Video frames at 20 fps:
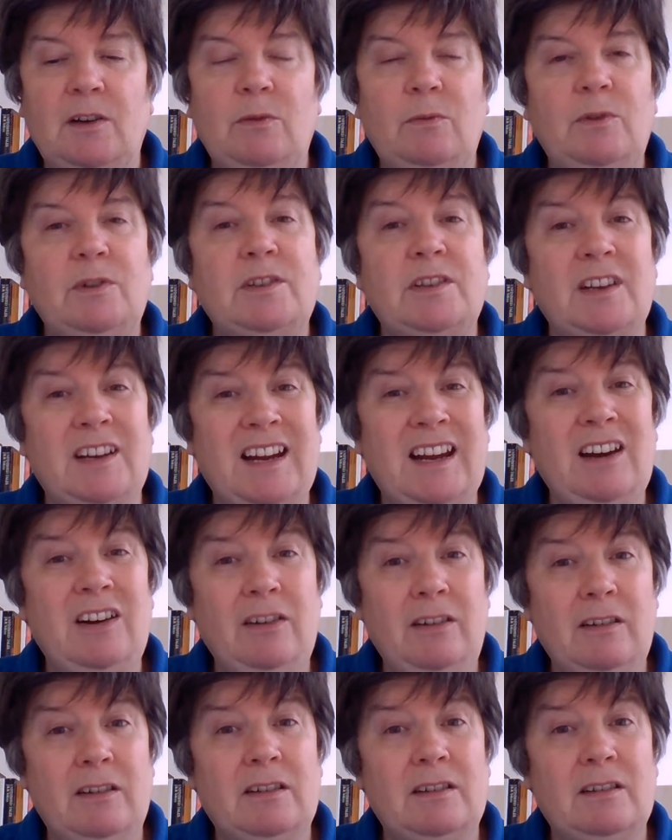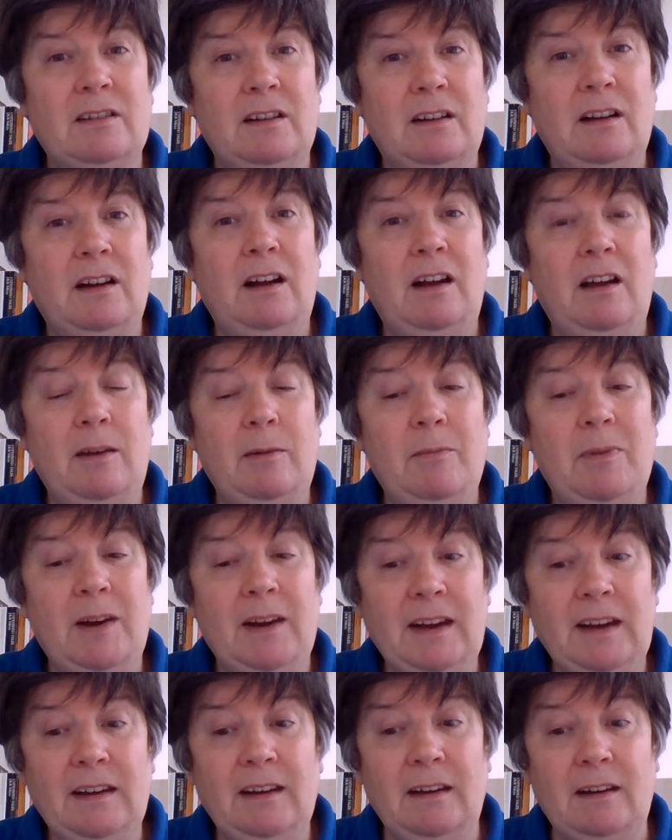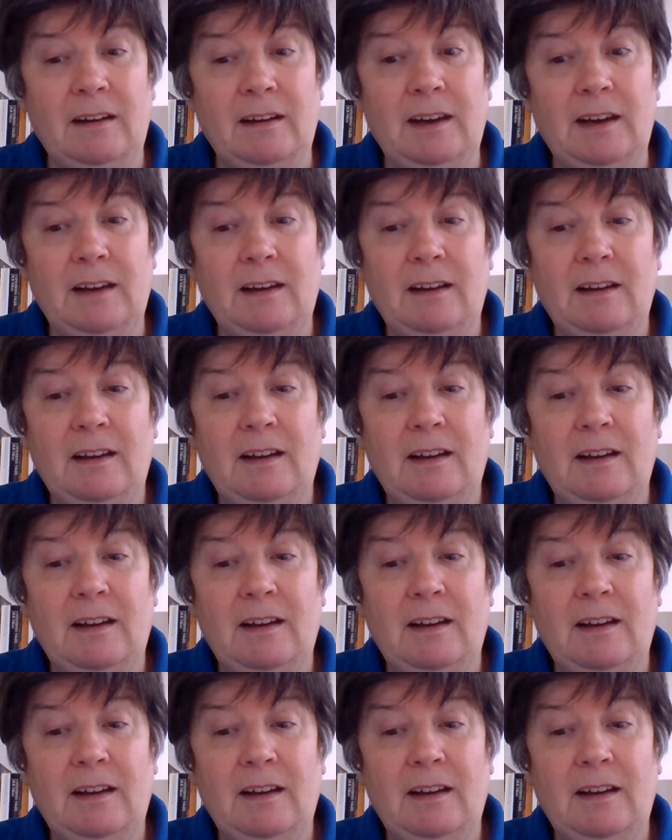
was that he looked unblinkingly